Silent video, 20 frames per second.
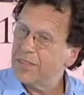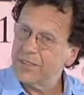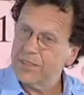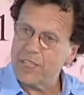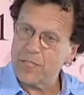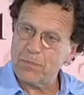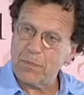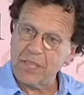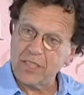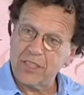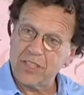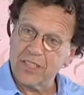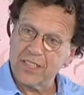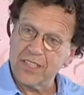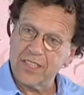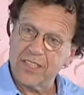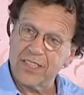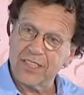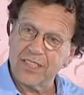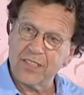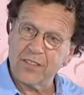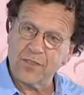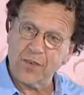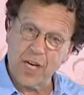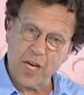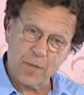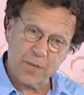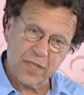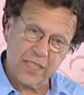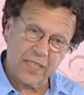spacious
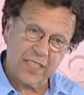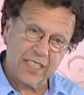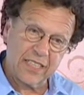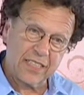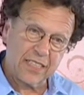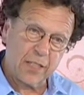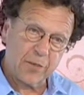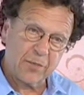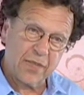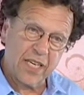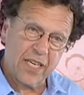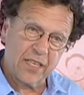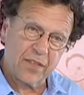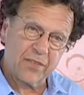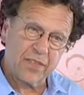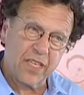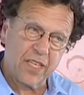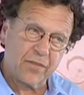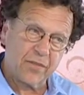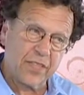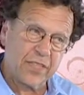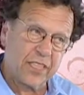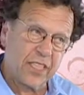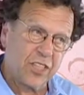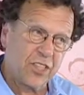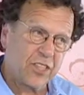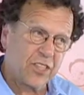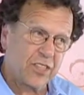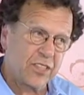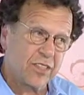environment, get some kind of
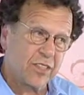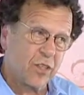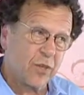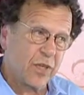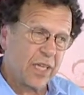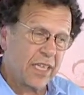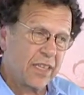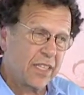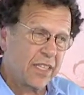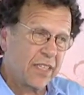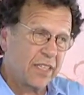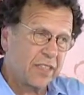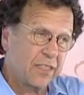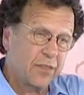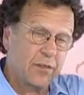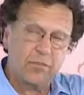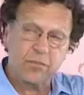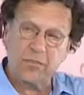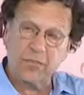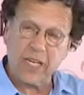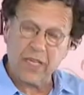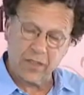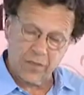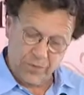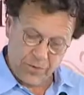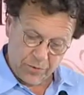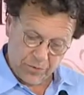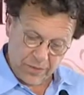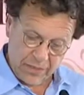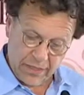conversation going. I think there's
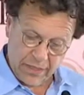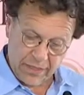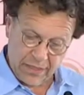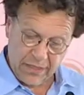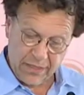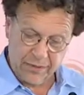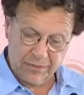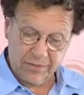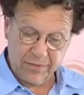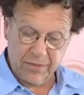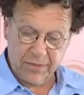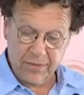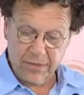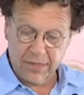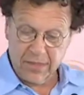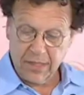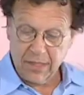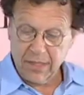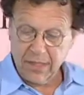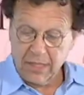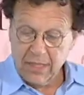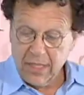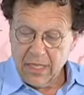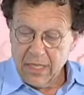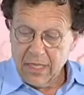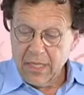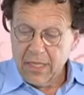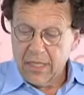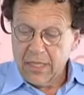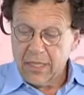microphones here.
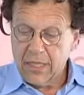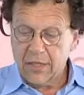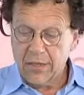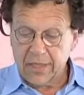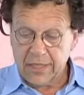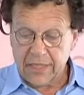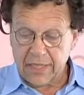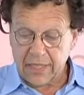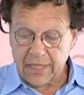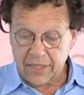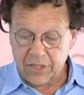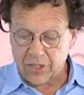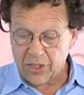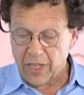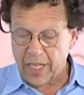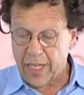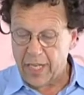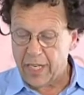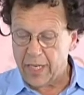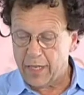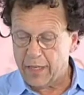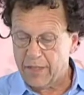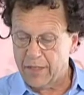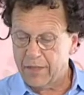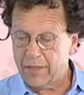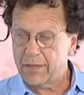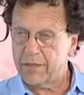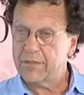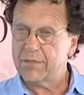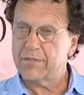You know, there's a cliche
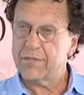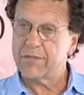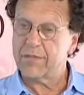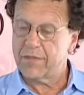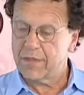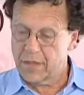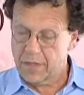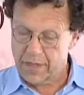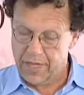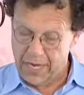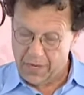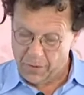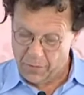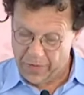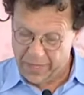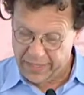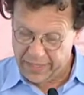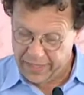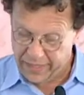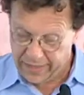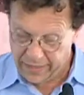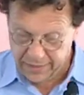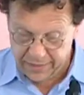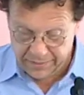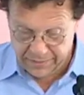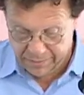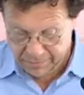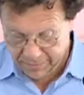that writing